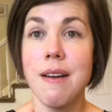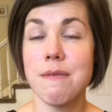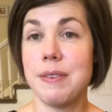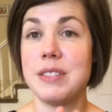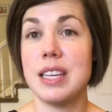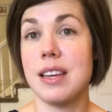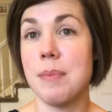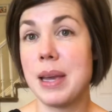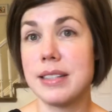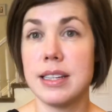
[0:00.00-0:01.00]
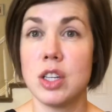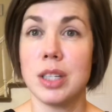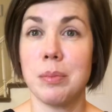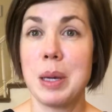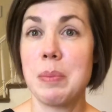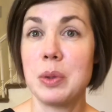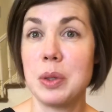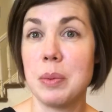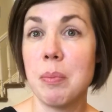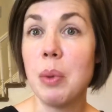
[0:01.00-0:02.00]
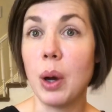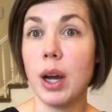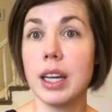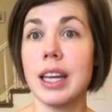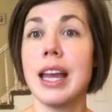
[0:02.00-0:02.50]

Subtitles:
50 Amazing Young People book.